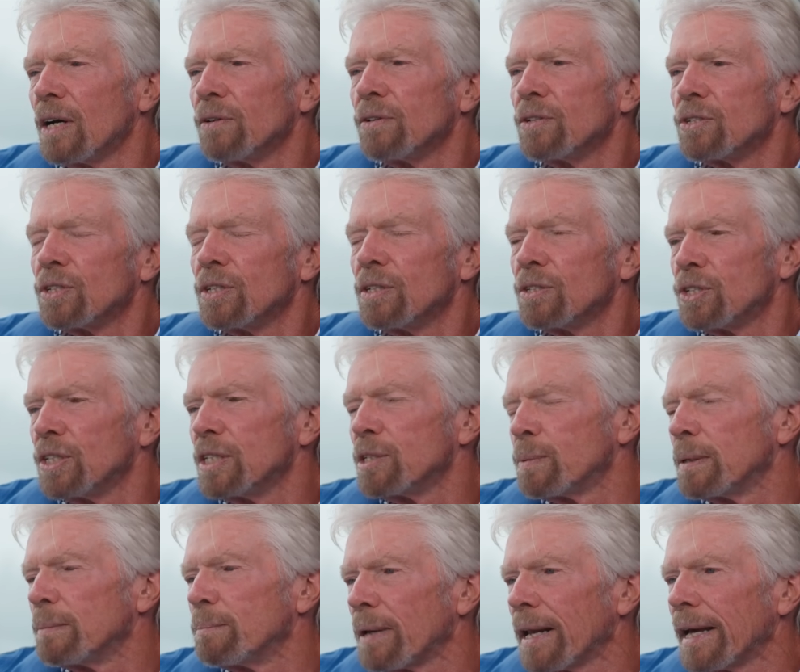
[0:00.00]
oh, she, has
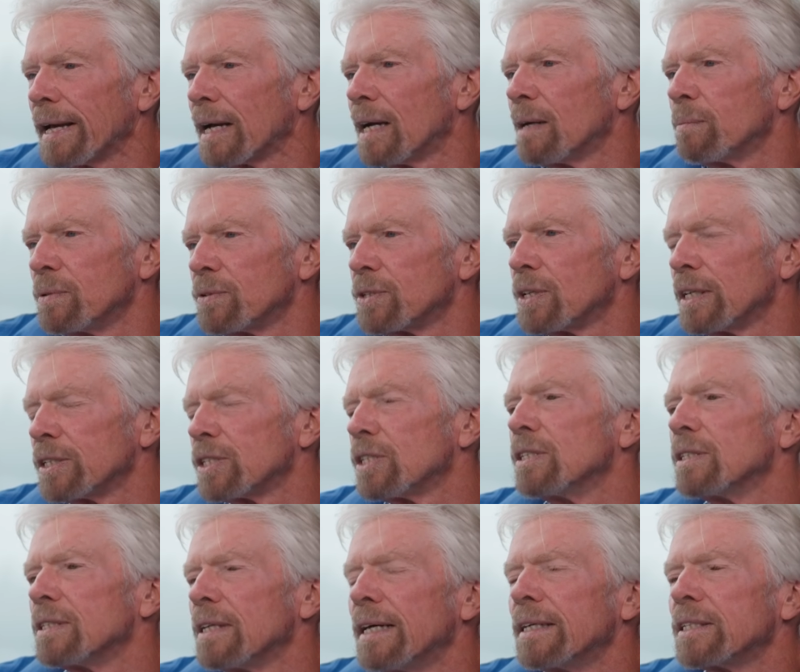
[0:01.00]
been playing up with such
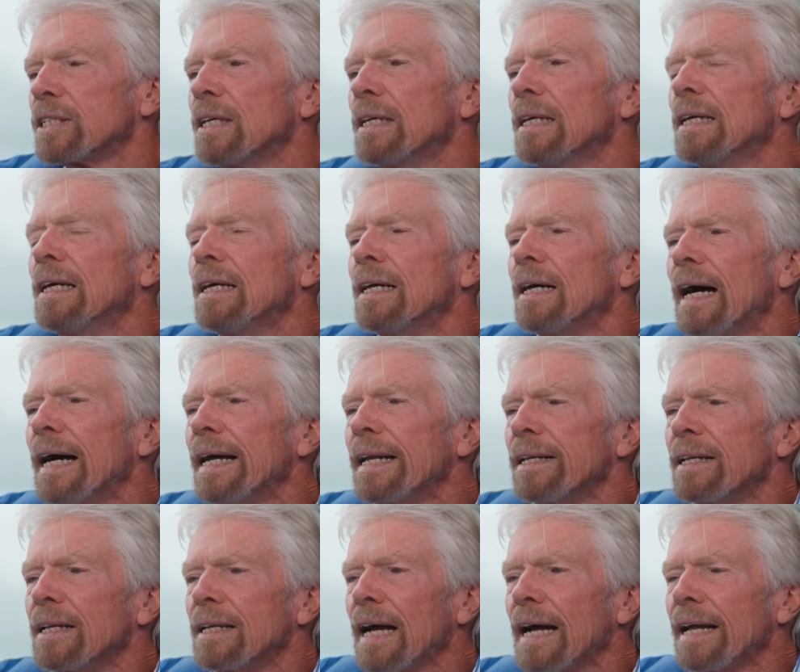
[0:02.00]
and such
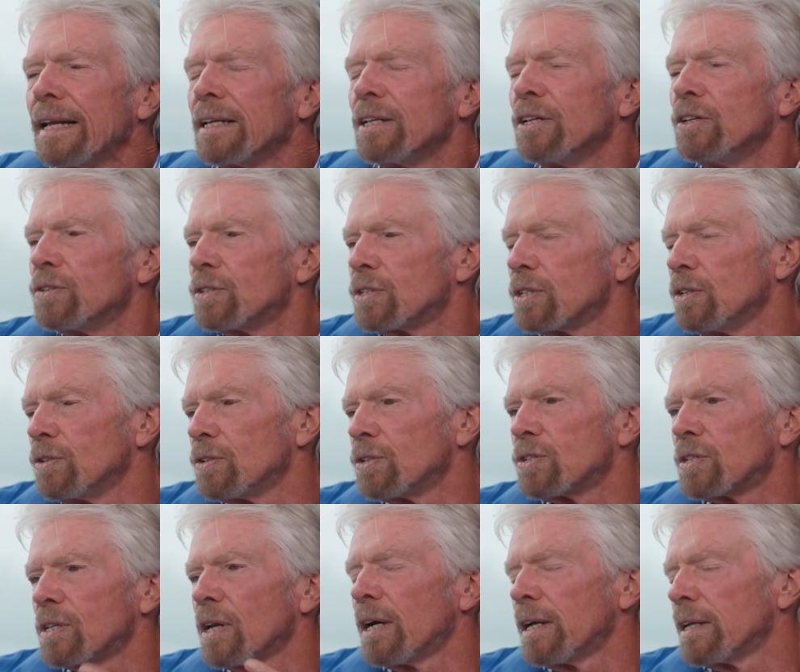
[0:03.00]
and and you you
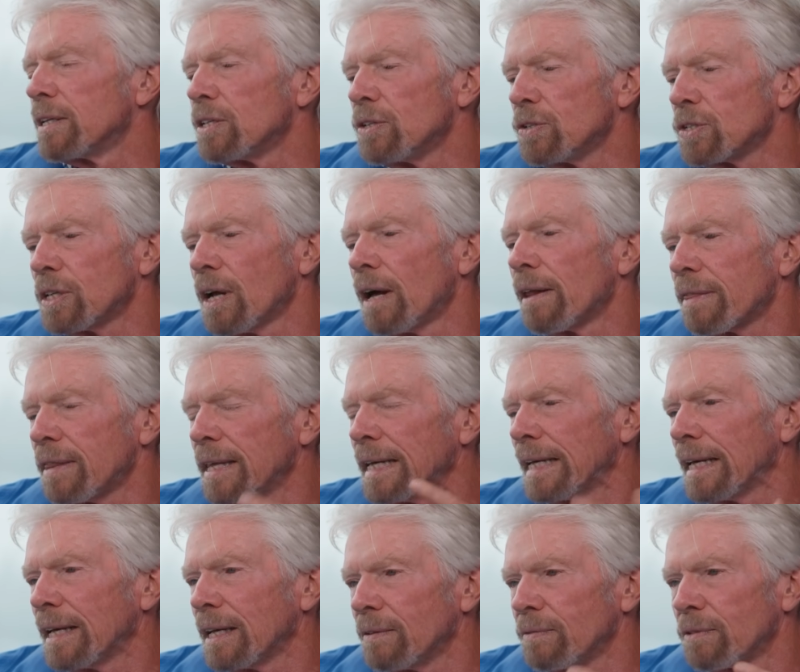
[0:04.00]
start you start
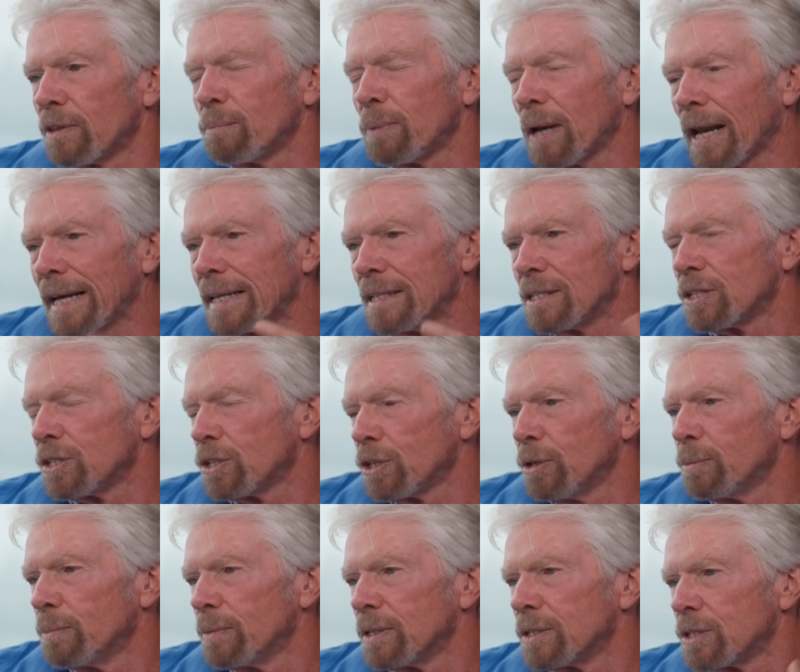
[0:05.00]
thinking of the planes as,
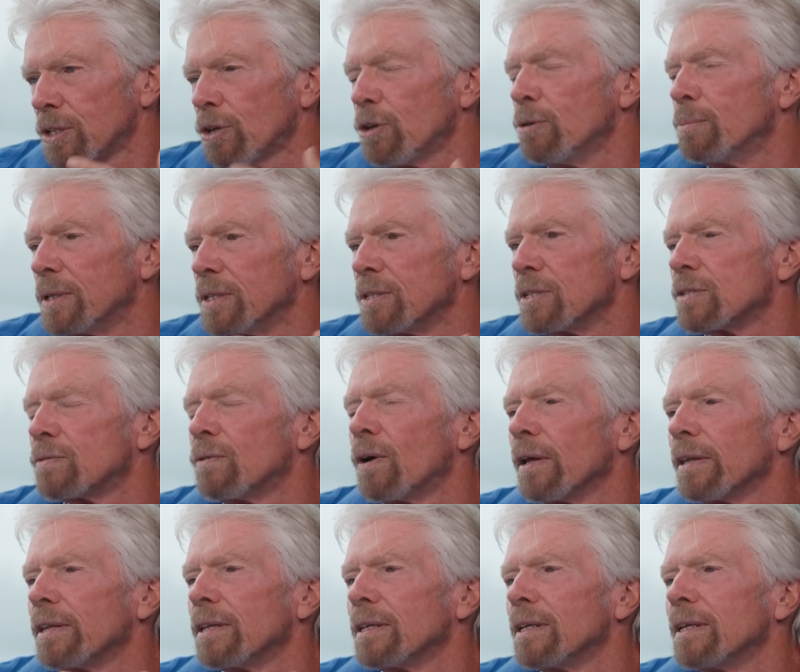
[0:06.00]
hum, as humans
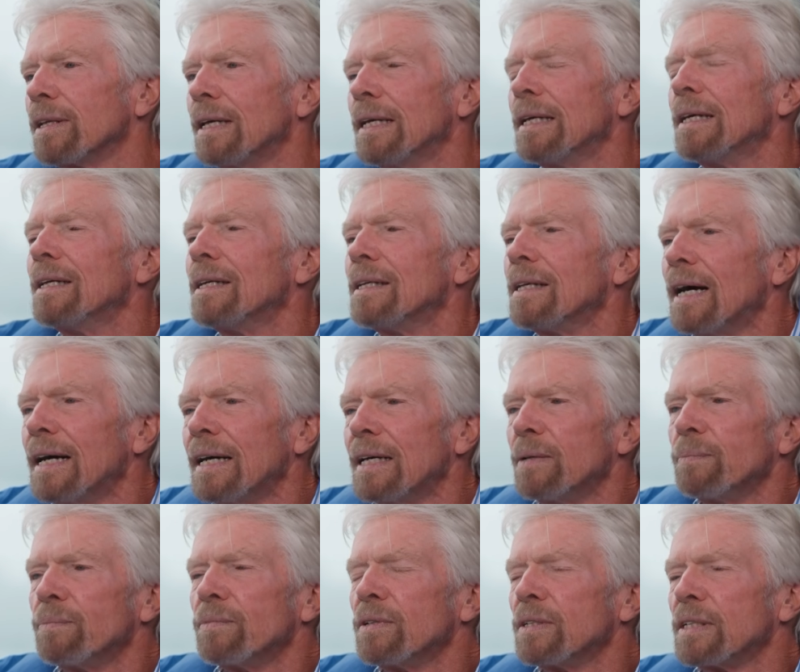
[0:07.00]
rather yeah. than
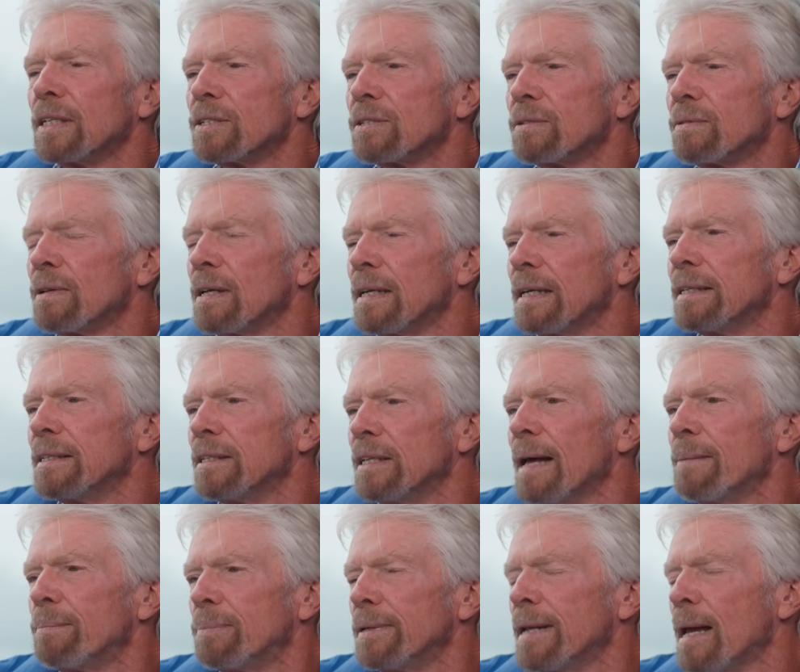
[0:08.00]
um, just uh,
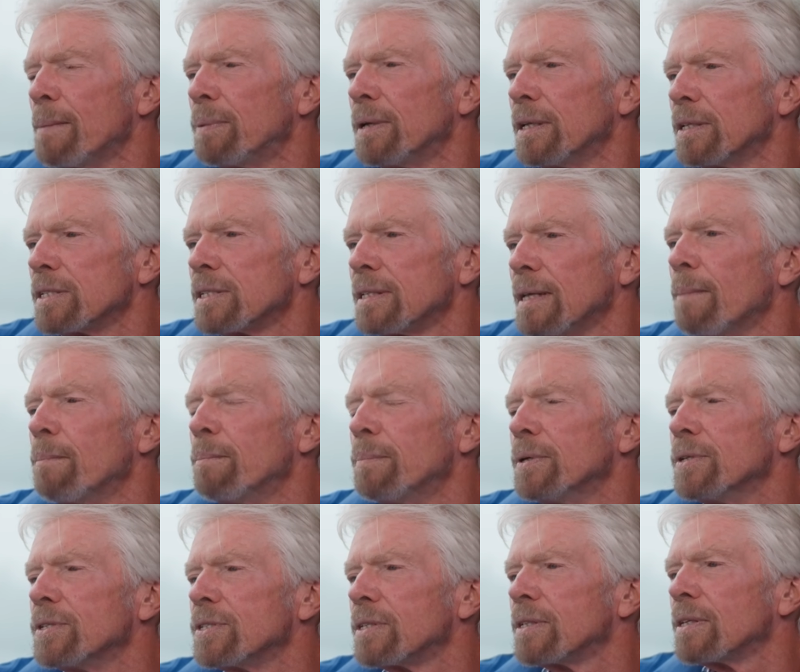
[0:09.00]
neb- nebulous
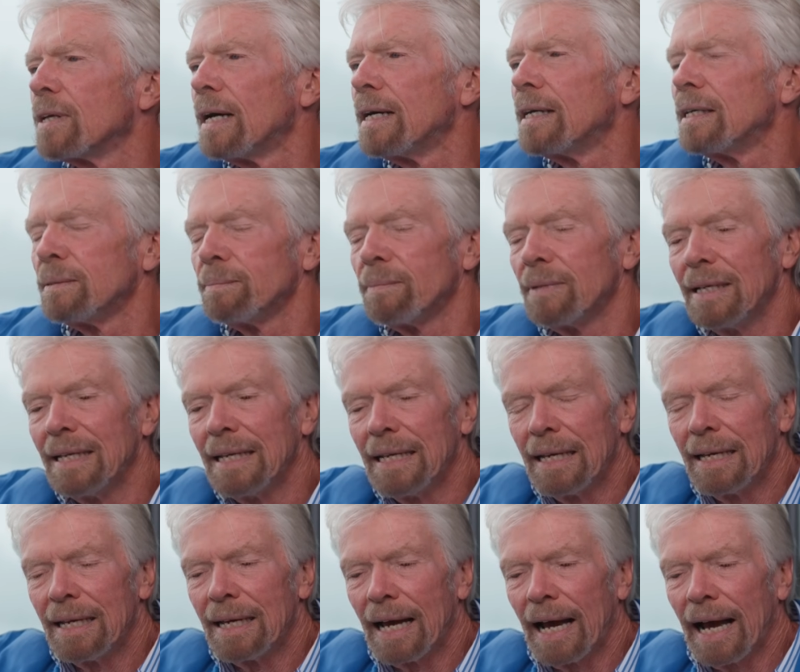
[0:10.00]
numbers. Um,
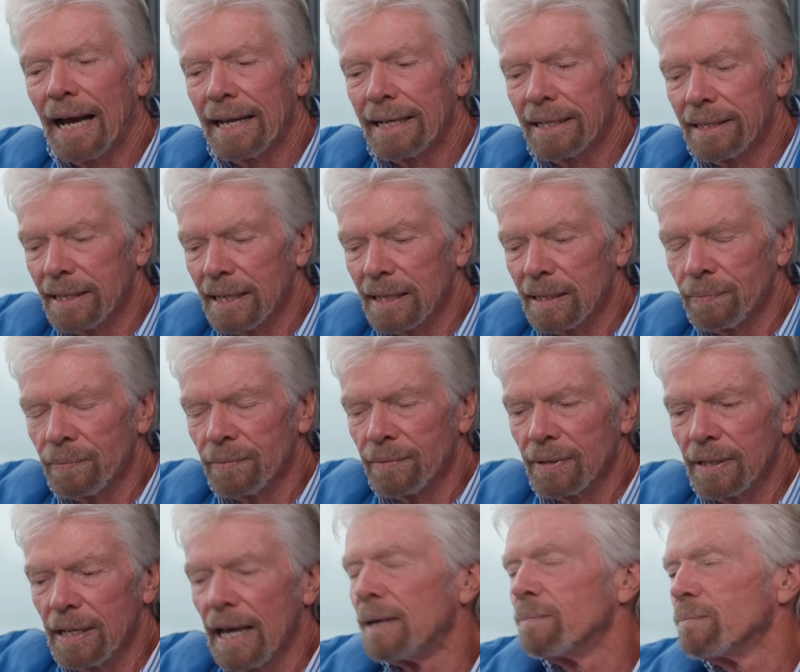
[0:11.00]
and um,
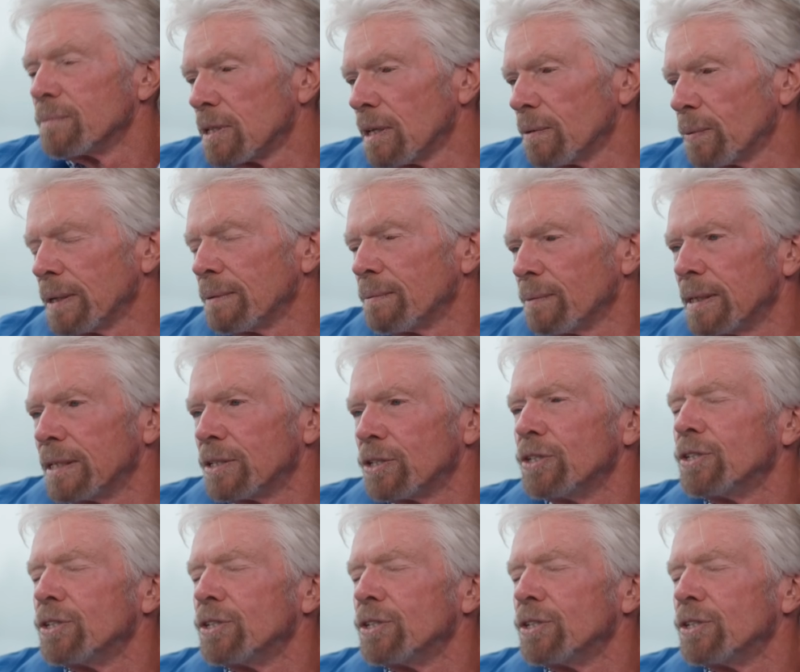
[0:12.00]
yeah, so we, we,